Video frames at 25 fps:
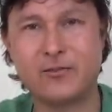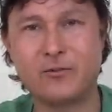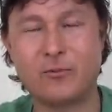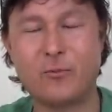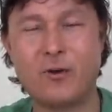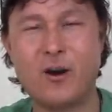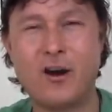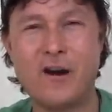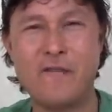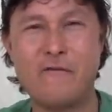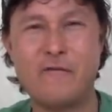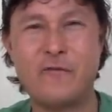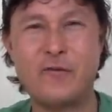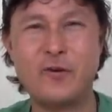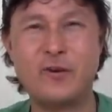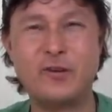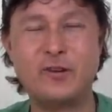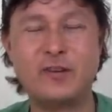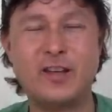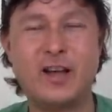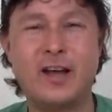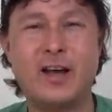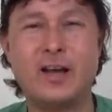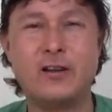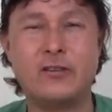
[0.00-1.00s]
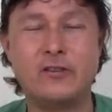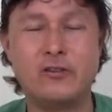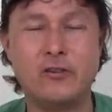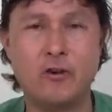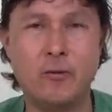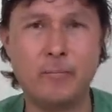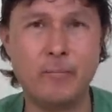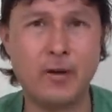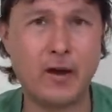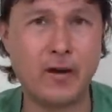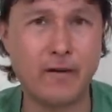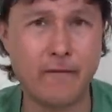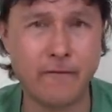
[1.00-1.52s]
raw food diets. You know,
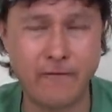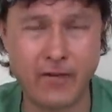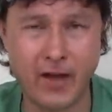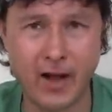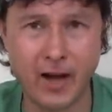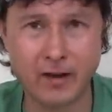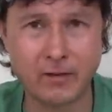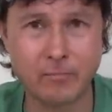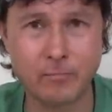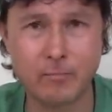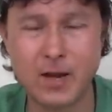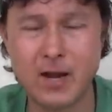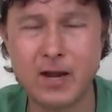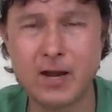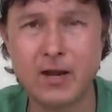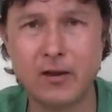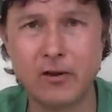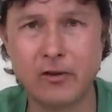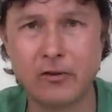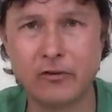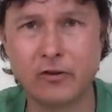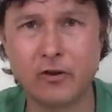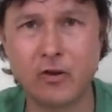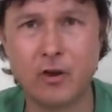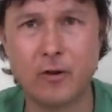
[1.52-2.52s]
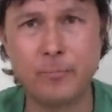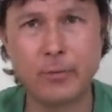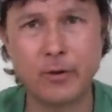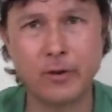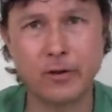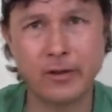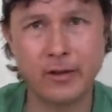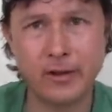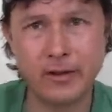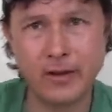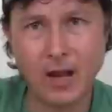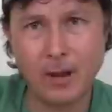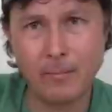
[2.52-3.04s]
matter of fact, many years ago, I'll put a
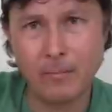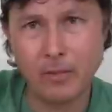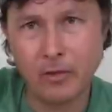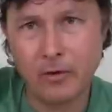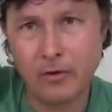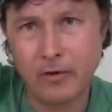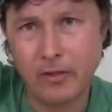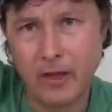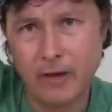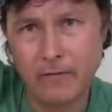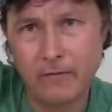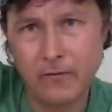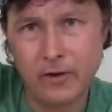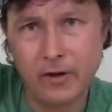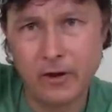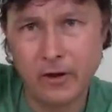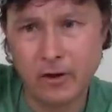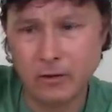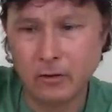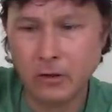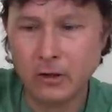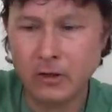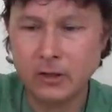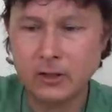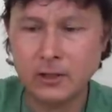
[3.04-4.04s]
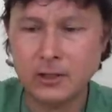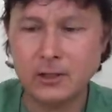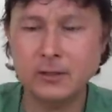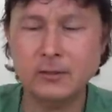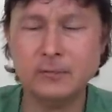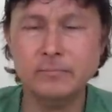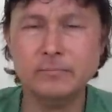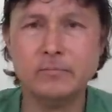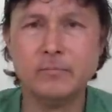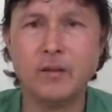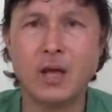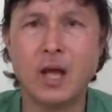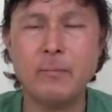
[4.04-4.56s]
link down below to that video,
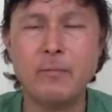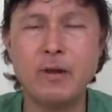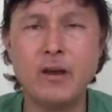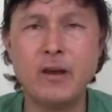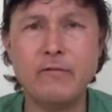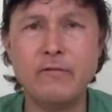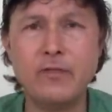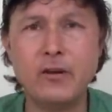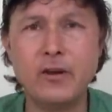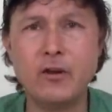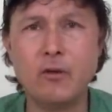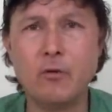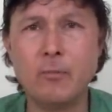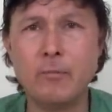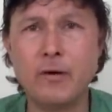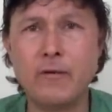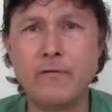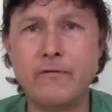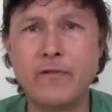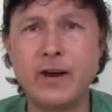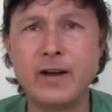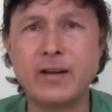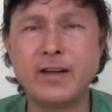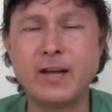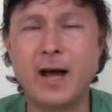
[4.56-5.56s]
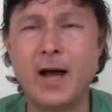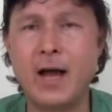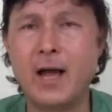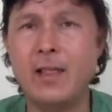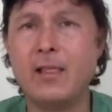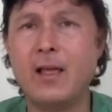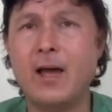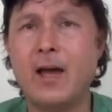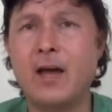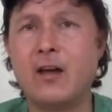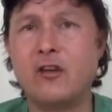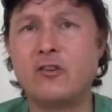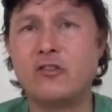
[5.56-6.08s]
I made a video with my friend
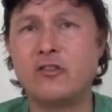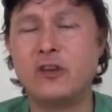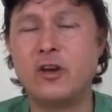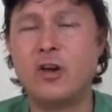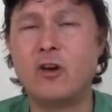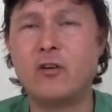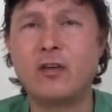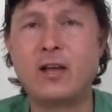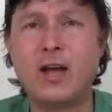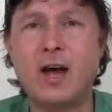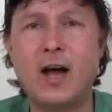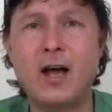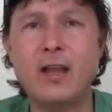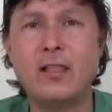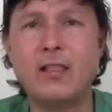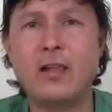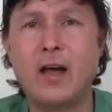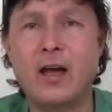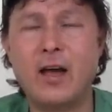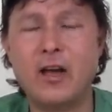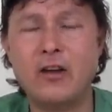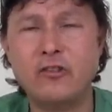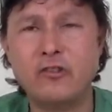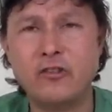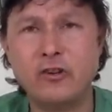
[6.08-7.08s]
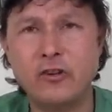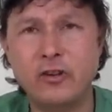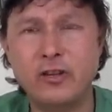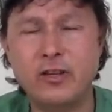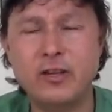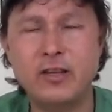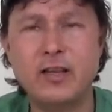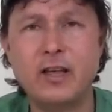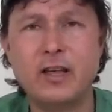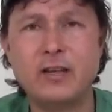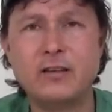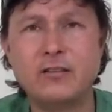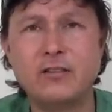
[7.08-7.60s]
Kailash. Now Kailash,
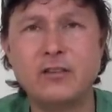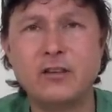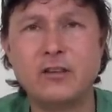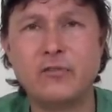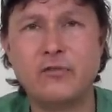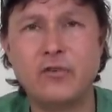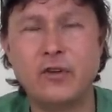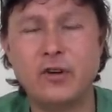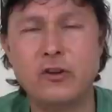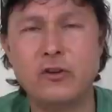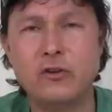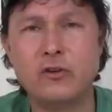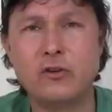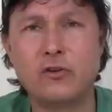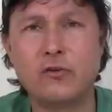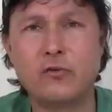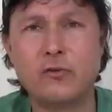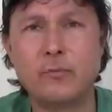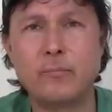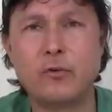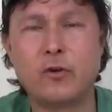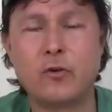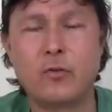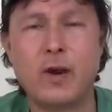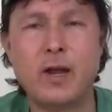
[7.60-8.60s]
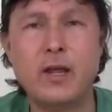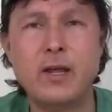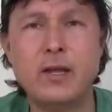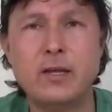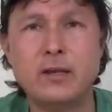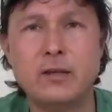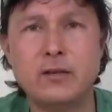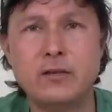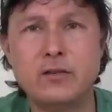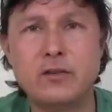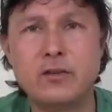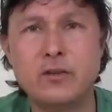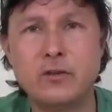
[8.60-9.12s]
he gets his videos from
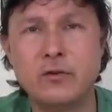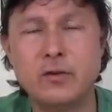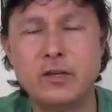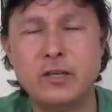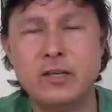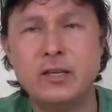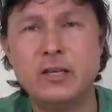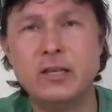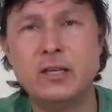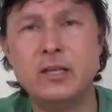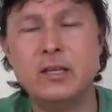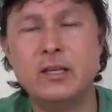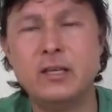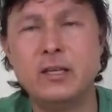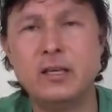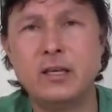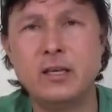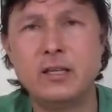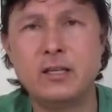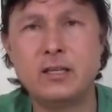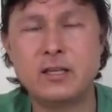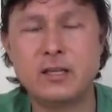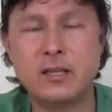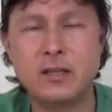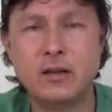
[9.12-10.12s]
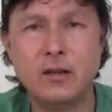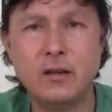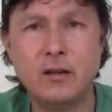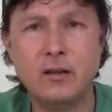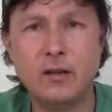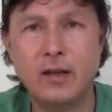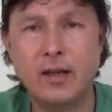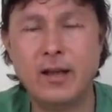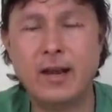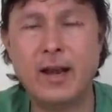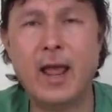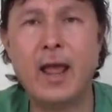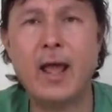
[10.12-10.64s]
grains, so he eats
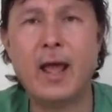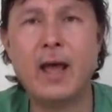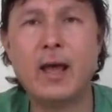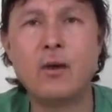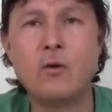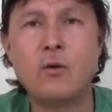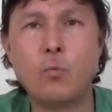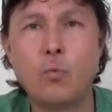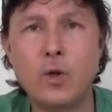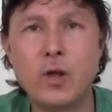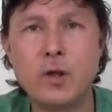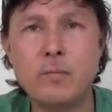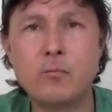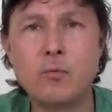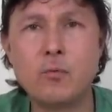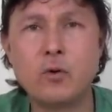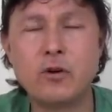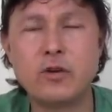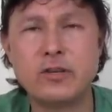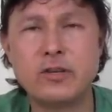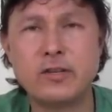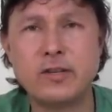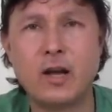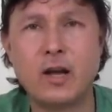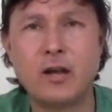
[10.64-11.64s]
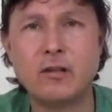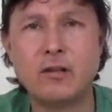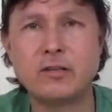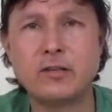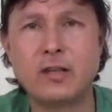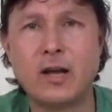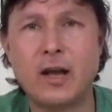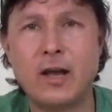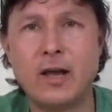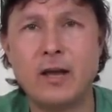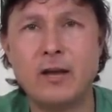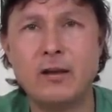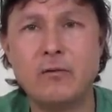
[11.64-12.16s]
an Ann Wigmore style
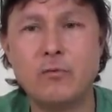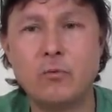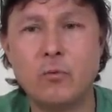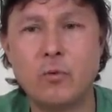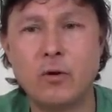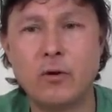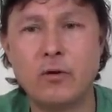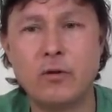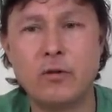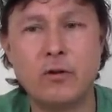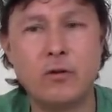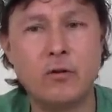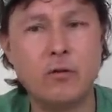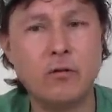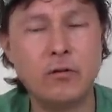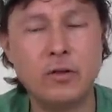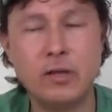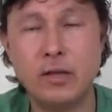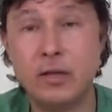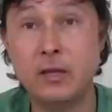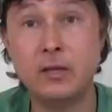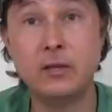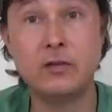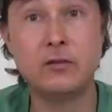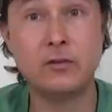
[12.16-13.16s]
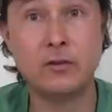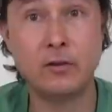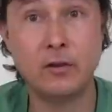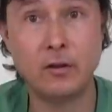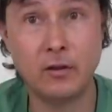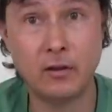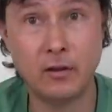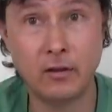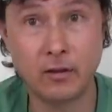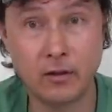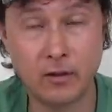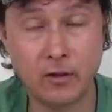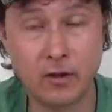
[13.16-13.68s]
diet where, you know, he eats
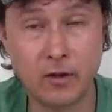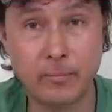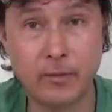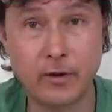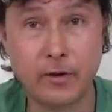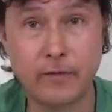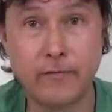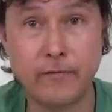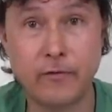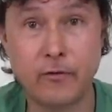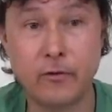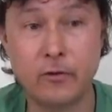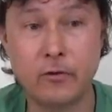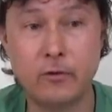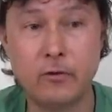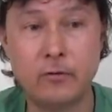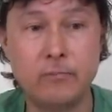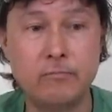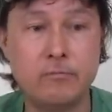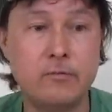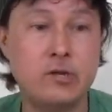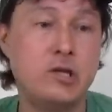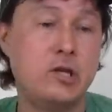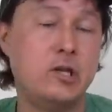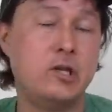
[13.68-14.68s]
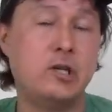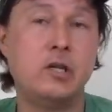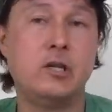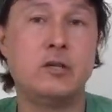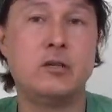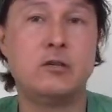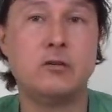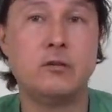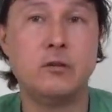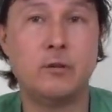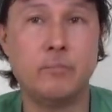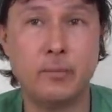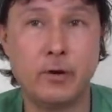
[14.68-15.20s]
a little bit of fruit, he
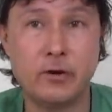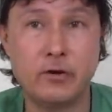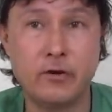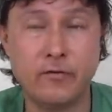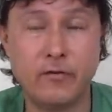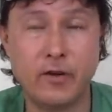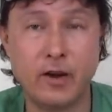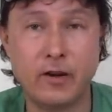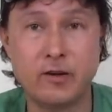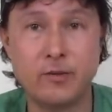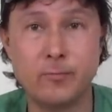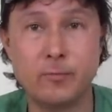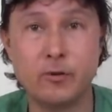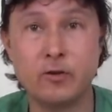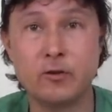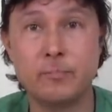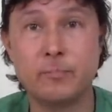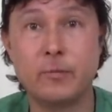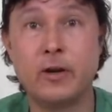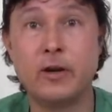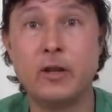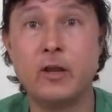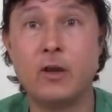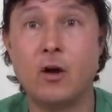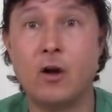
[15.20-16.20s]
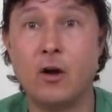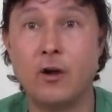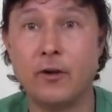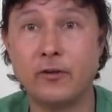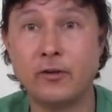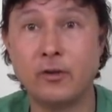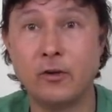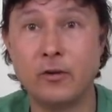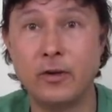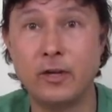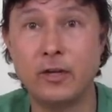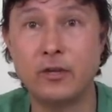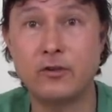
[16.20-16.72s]
eats a bunch of vegetables, but he
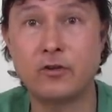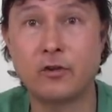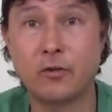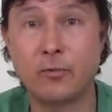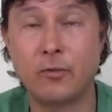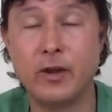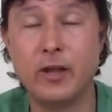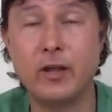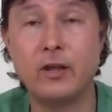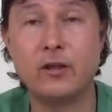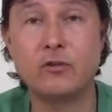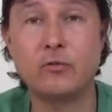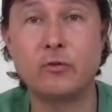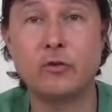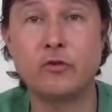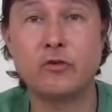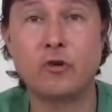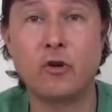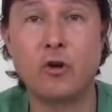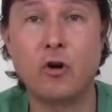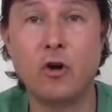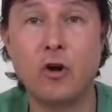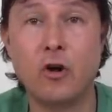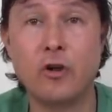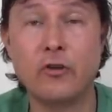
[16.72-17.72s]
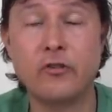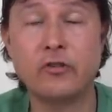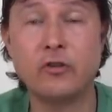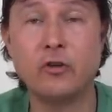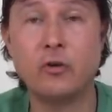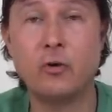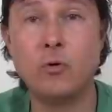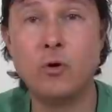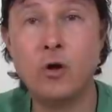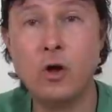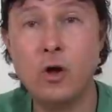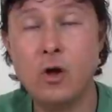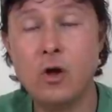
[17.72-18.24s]
also eats grains, which are
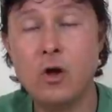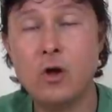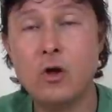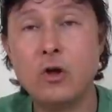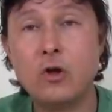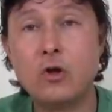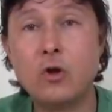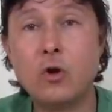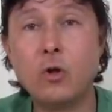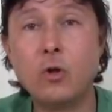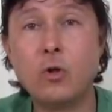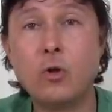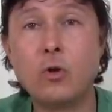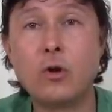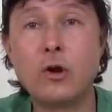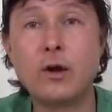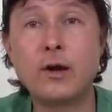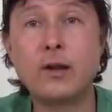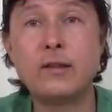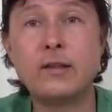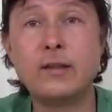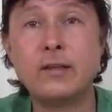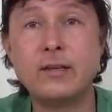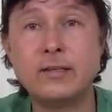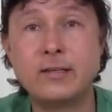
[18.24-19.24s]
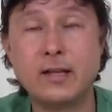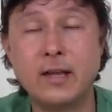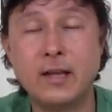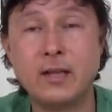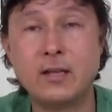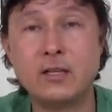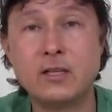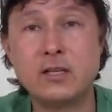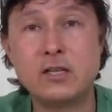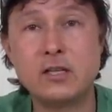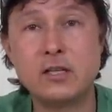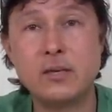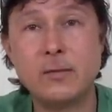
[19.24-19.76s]
also calorically
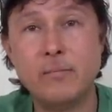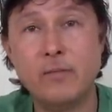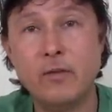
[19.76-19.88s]
dense,